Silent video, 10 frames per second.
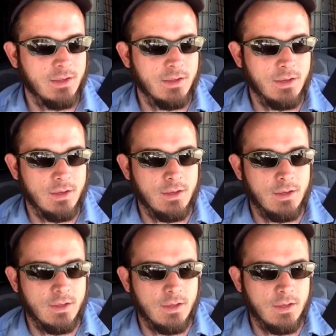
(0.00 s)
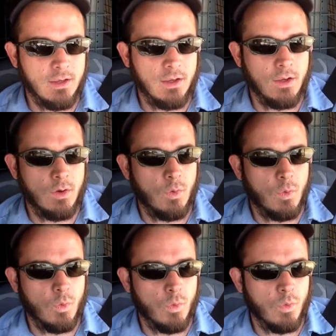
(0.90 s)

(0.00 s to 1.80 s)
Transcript: [no speech]